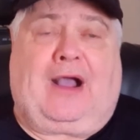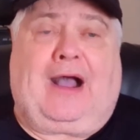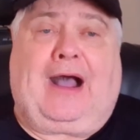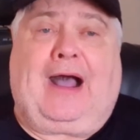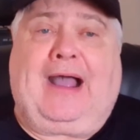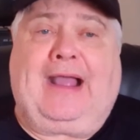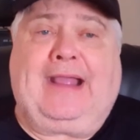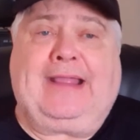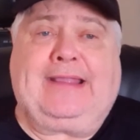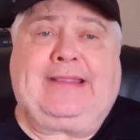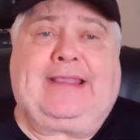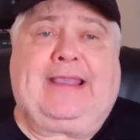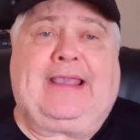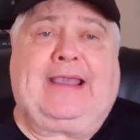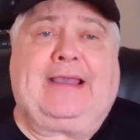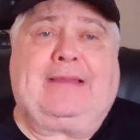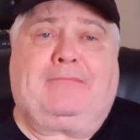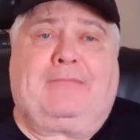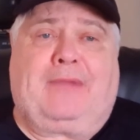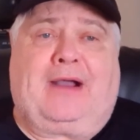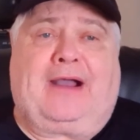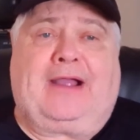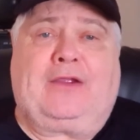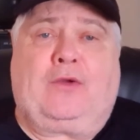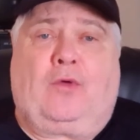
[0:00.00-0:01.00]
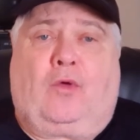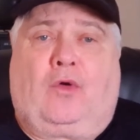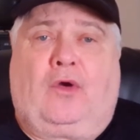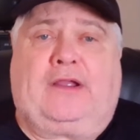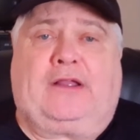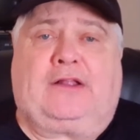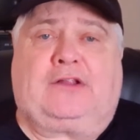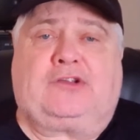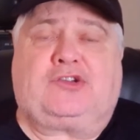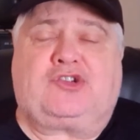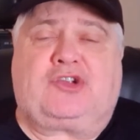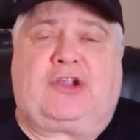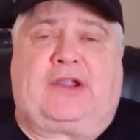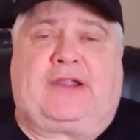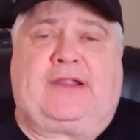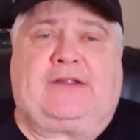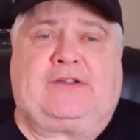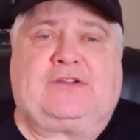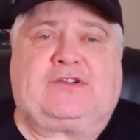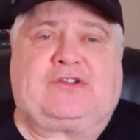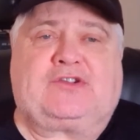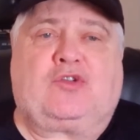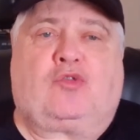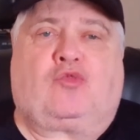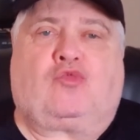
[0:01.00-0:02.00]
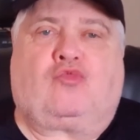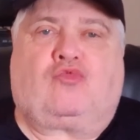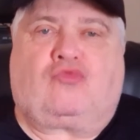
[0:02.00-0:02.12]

I get my oil changed